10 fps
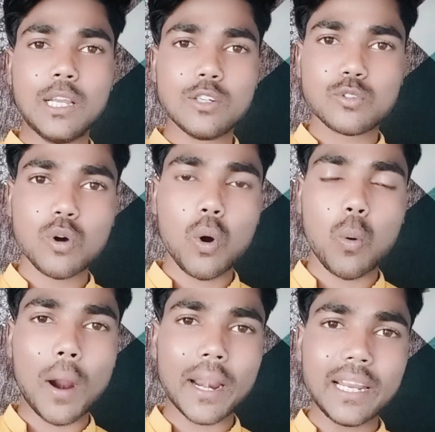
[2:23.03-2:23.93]
So
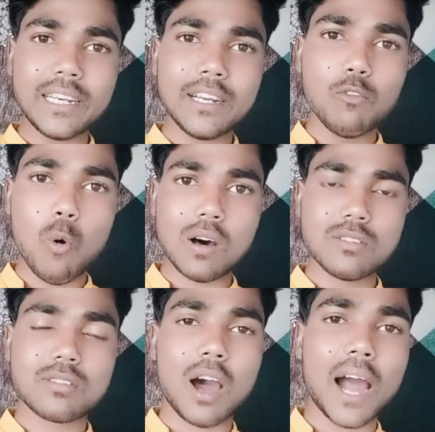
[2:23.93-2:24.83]
what I did
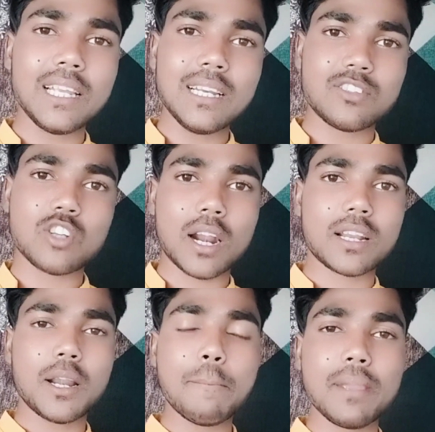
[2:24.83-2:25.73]
was, I
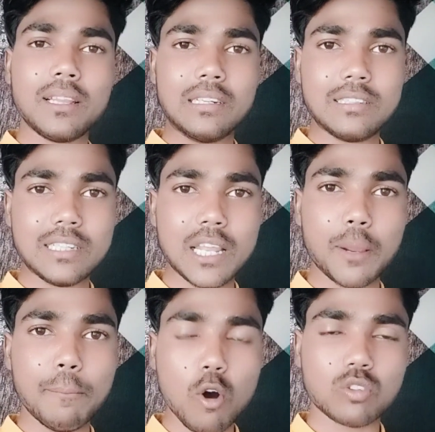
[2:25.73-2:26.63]
started with reading
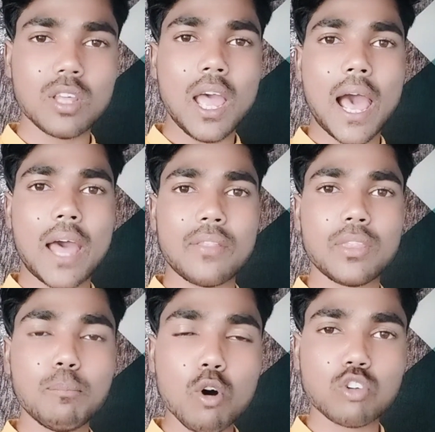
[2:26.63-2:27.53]
books, and the
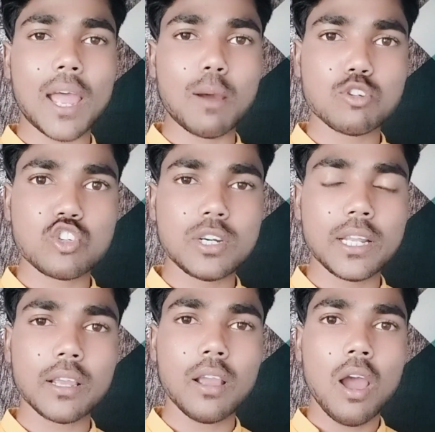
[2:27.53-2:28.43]
books I was
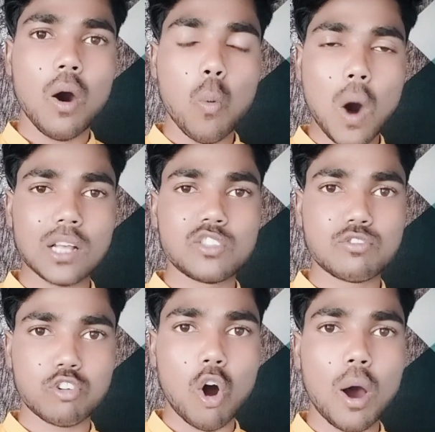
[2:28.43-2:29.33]
reading was
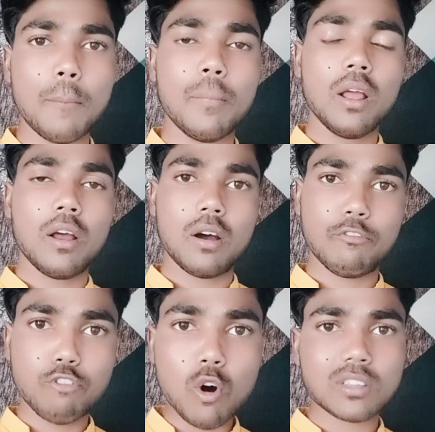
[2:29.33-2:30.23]
from
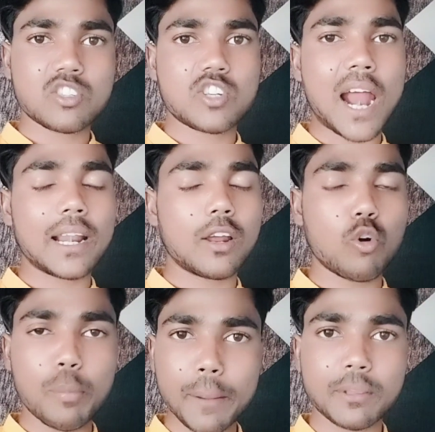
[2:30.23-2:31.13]
fourth standard or
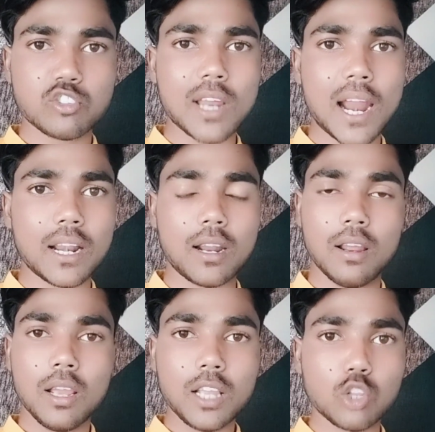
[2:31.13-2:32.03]
fifth standard.
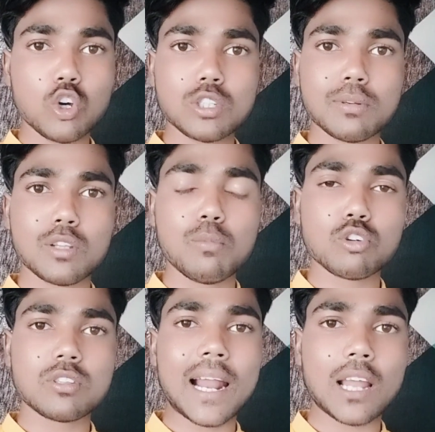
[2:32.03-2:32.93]
Yeah, those were the books
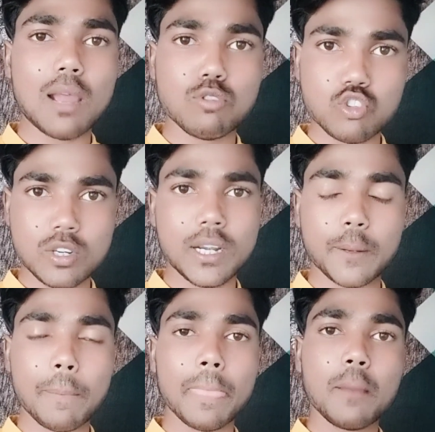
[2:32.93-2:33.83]
that I was reading,
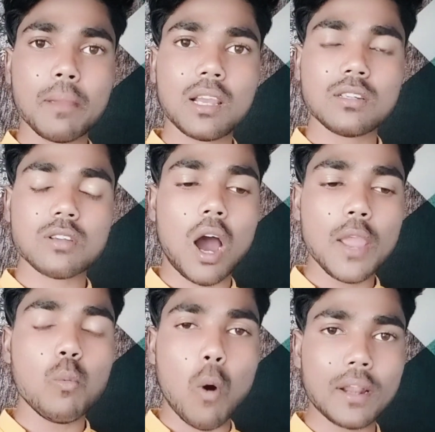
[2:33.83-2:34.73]
because I
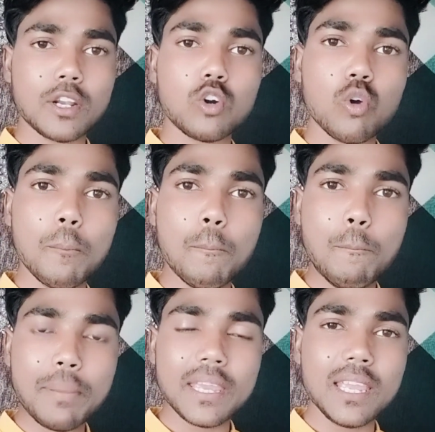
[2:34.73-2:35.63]
wanted to
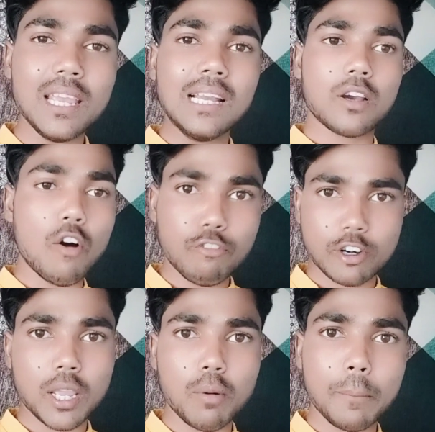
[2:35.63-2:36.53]
be
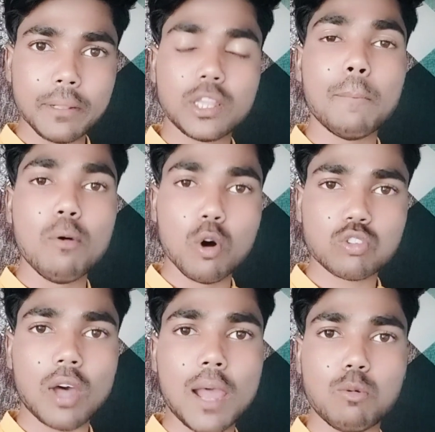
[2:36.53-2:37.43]
comfortable with the books
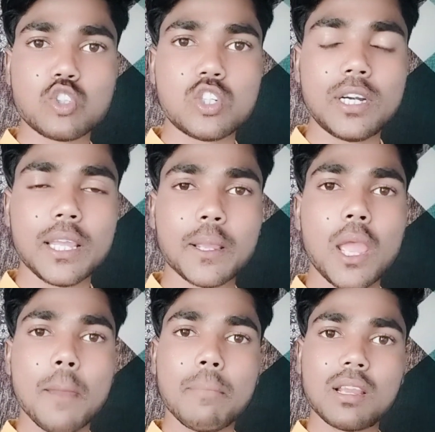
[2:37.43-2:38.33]
I was reading,
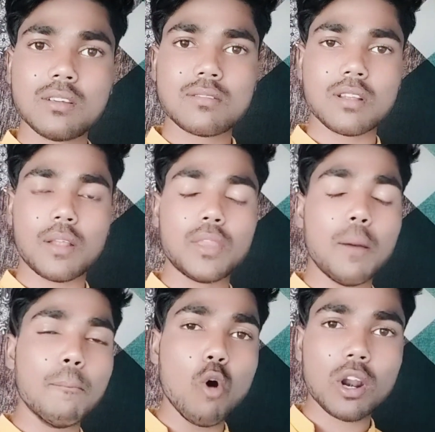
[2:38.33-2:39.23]
because the
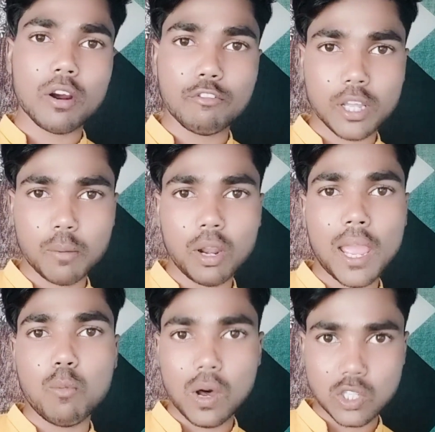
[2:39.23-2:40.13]
more comfortable I
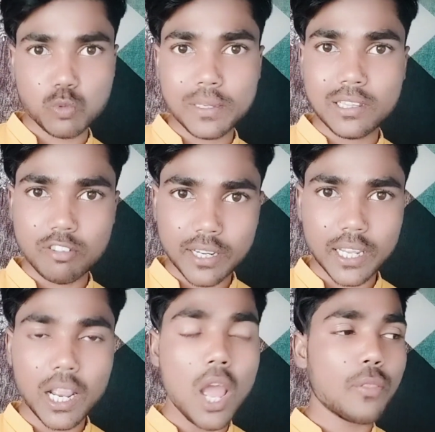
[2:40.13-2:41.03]
was with
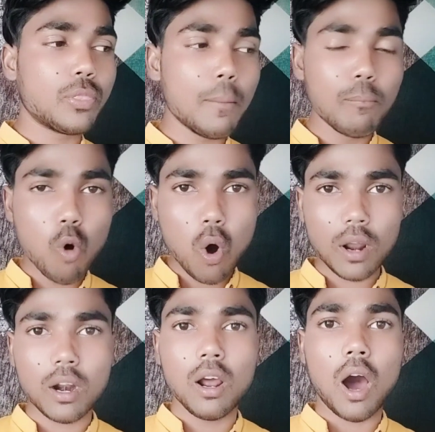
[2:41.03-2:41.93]
reading, the
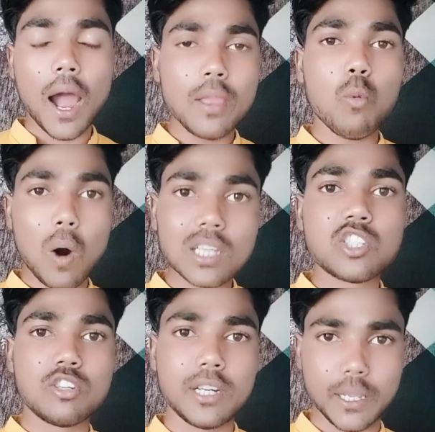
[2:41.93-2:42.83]
more I was
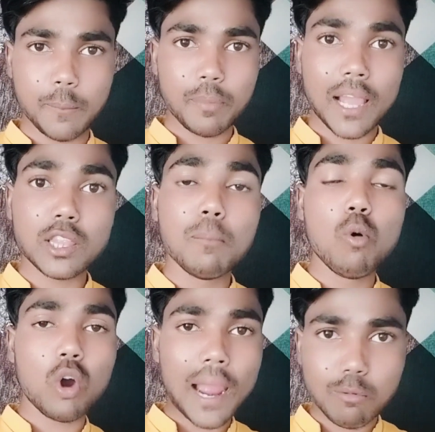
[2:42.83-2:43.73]
reading, and the
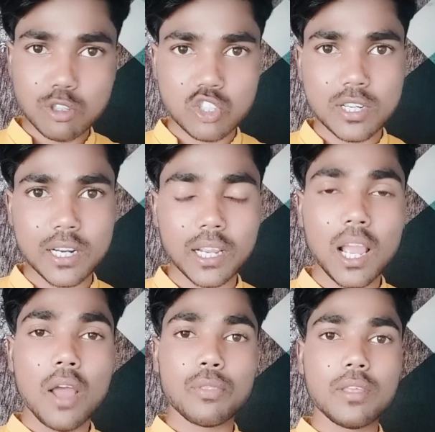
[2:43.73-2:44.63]
more I was reading,
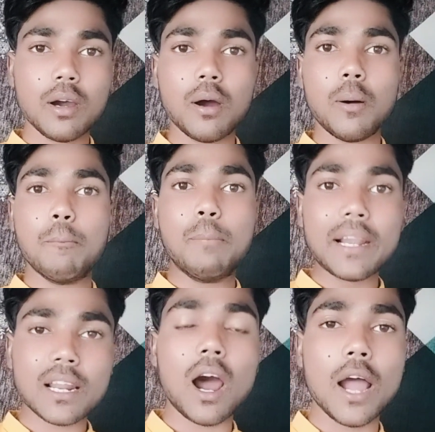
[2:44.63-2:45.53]
the
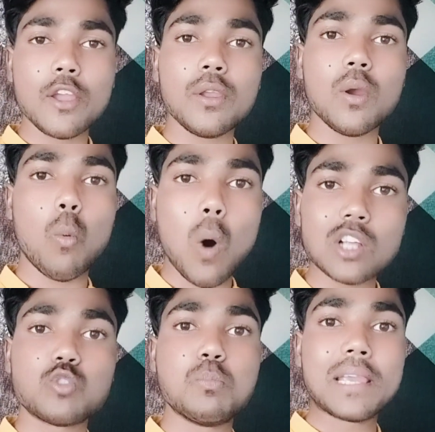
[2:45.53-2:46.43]
better I
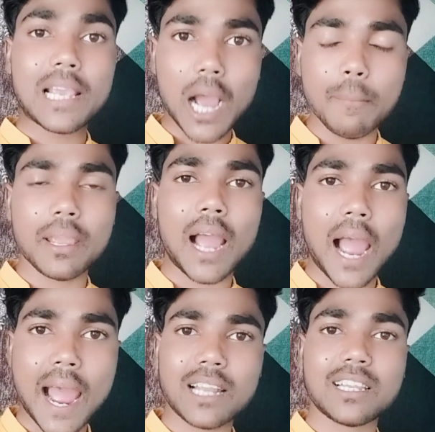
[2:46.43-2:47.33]
was becoming
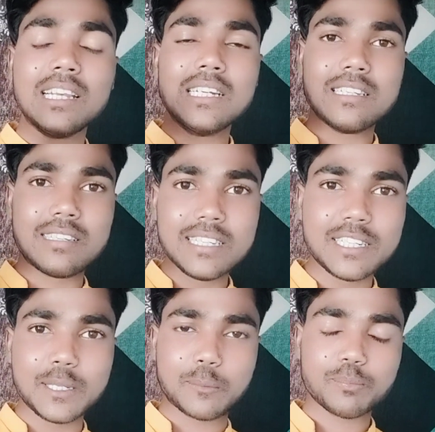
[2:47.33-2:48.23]
at
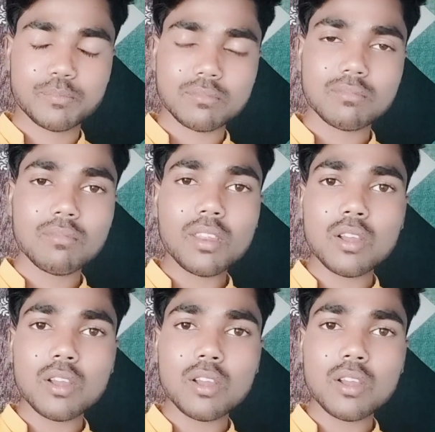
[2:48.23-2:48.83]
reading.